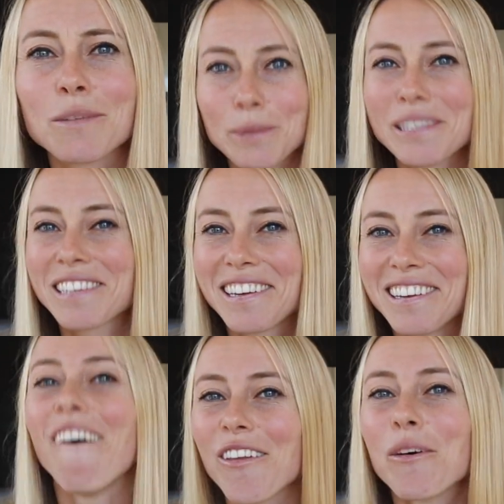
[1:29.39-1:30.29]
Psst
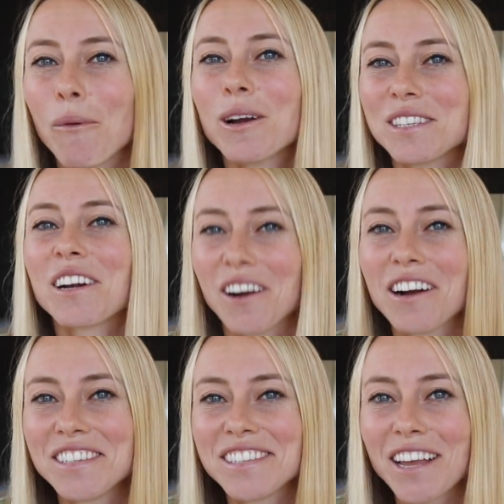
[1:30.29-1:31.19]
all the words that are
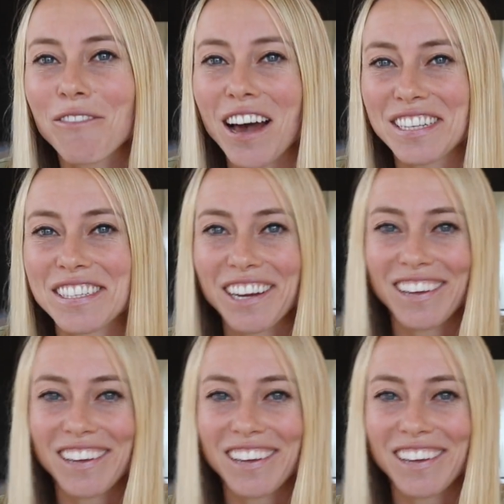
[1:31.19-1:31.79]
hard to say fast.